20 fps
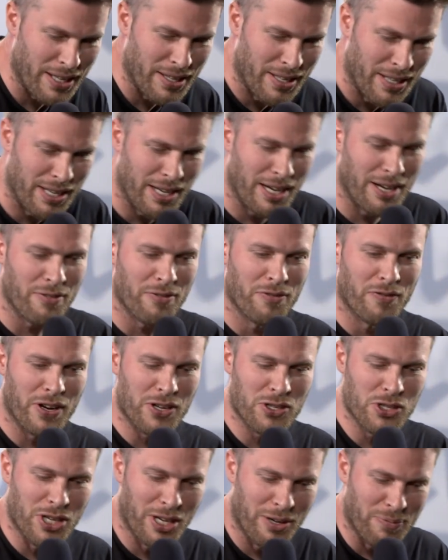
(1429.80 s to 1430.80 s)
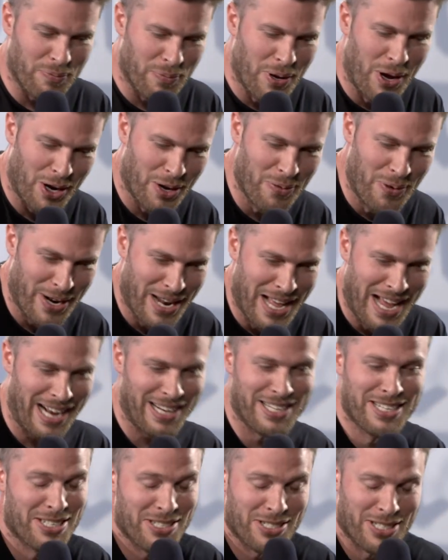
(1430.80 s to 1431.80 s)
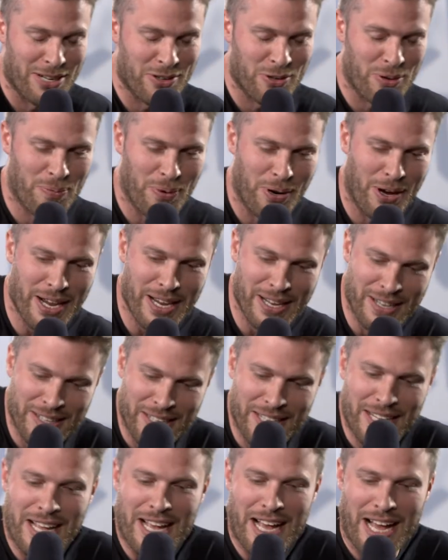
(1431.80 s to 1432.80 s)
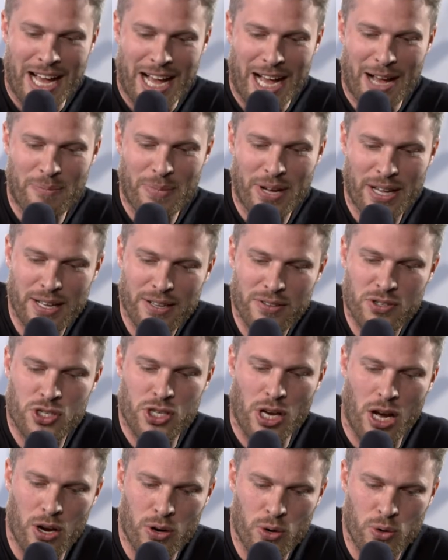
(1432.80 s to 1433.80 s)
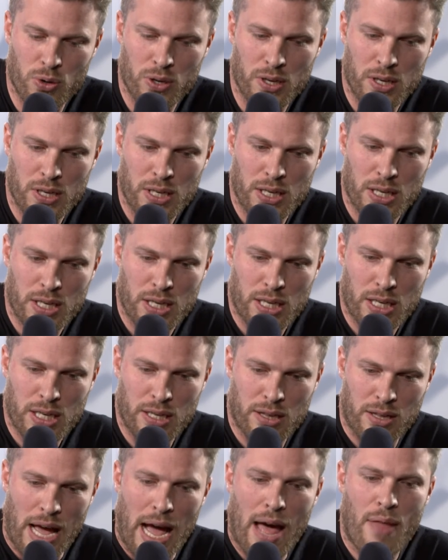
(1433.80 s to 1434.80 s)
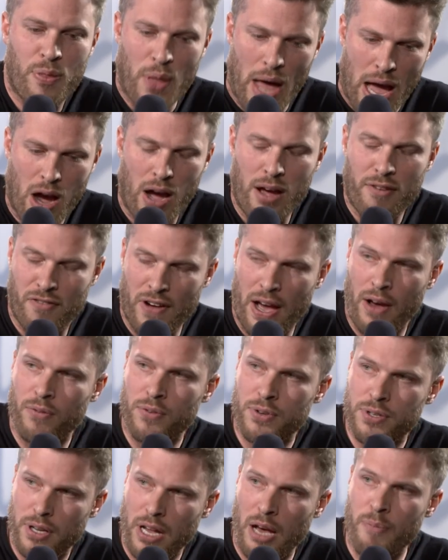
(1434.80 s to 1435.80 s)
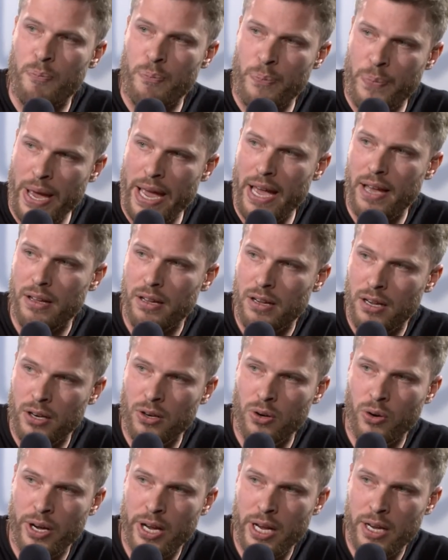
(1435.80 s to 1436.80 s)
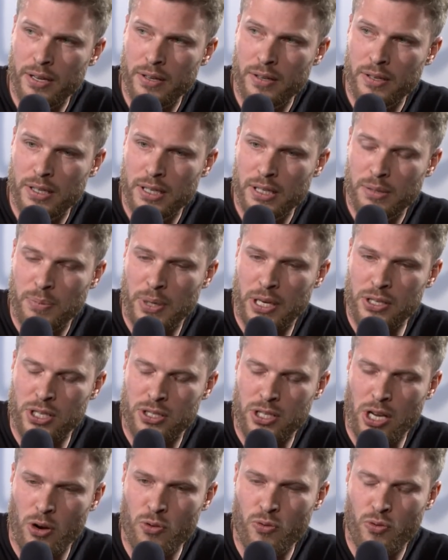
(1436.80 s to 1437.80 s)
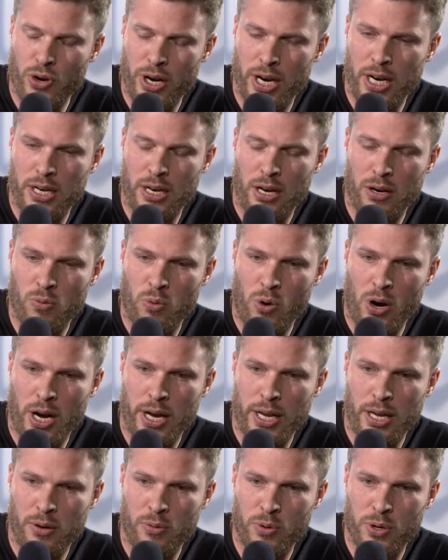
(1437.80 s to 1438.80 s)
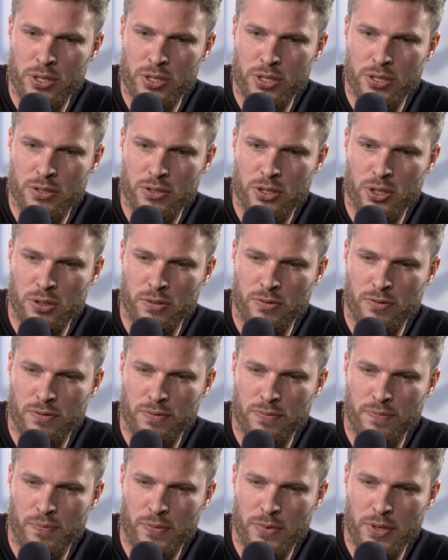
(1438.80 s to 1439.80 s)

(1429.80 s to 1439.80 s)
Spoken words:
The fixed term Parliament Act doesn't seem to apply. So that I found a bit annoying, because I don't really know why you would sort of